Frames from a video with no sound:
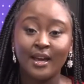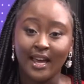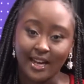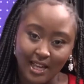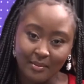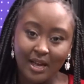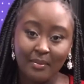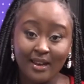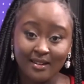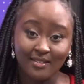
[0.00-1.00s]
And coming up
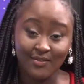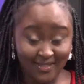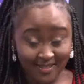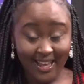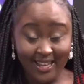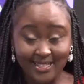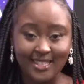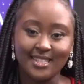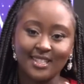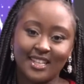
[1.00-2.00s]
next
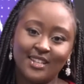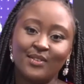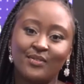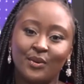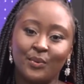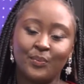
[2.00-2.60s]
is E-Review.